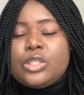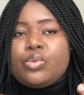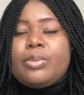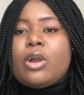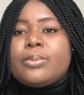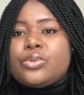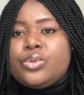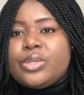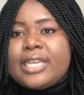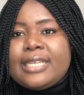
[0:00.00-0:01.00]
be up to
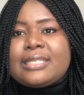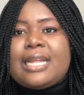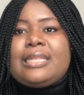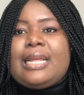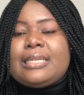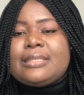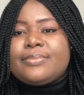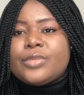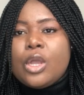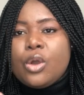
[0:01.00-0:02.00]
UK standard.
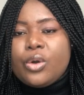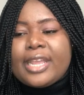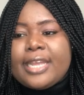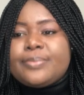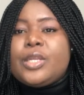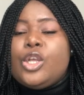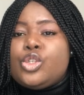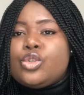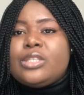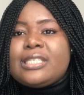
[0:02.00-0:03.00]
Okay,
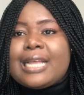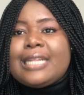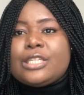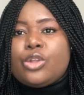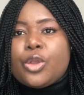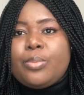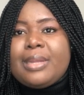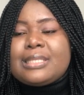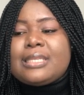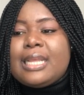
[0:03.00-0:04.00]
so these are the
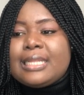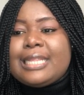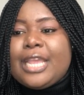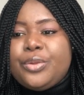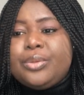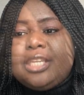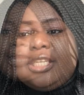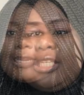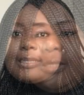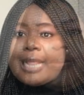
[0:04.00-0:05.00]
documents that you need.
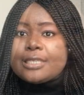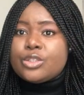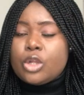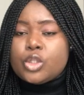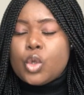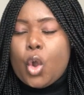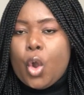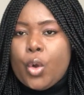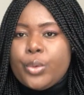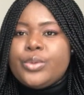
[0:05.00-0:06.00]
Then that's not
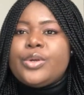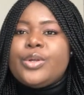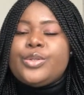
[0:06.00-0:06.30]
all.